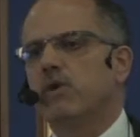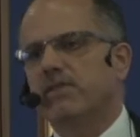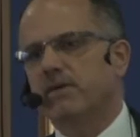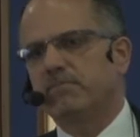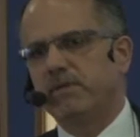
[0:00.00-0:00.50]
to
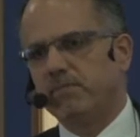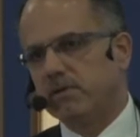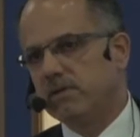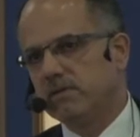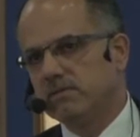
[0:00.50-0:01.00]
other people.
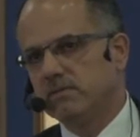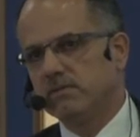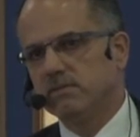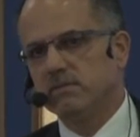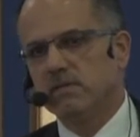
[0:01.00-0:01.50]

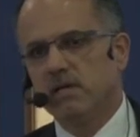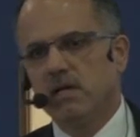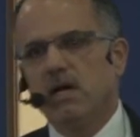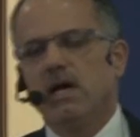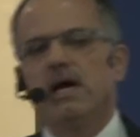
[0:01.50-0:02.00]

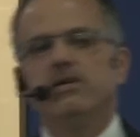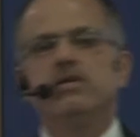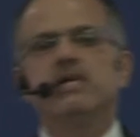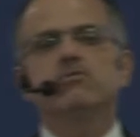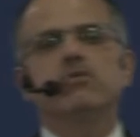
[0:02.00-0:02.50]
And
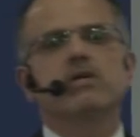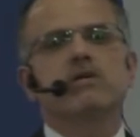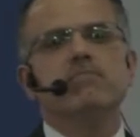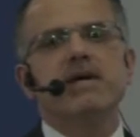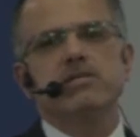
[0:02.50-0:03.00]

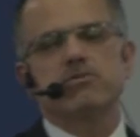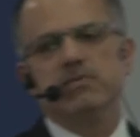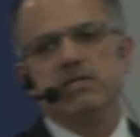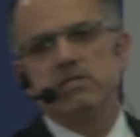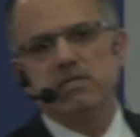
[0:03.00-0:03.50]
network
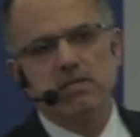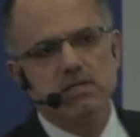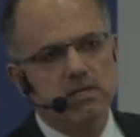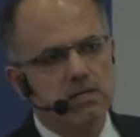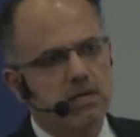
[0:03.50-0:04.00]
management.
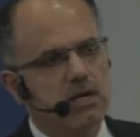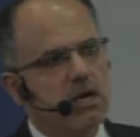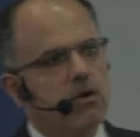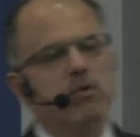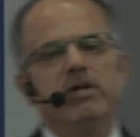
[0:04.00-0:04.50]

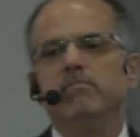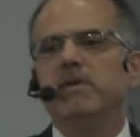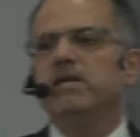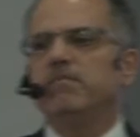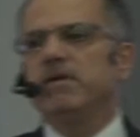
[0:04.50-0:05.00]
When
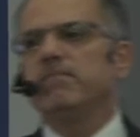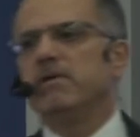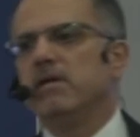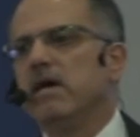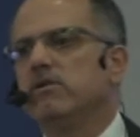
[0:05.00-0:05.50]
many
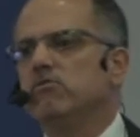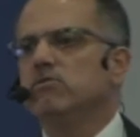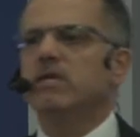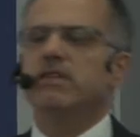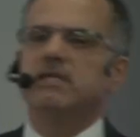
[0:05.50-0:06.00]
people are
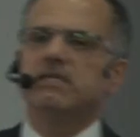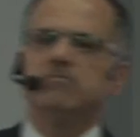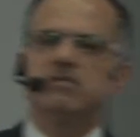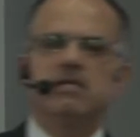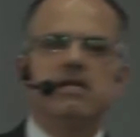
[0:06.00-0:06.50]
using the
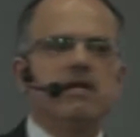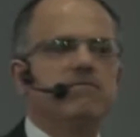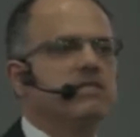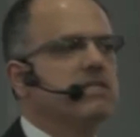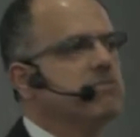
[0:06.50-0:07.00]
same signal at
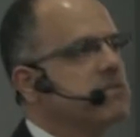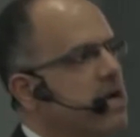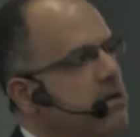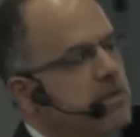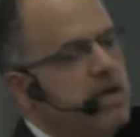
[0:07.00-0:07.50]
the same
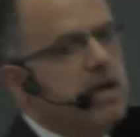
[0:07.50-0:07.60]
time,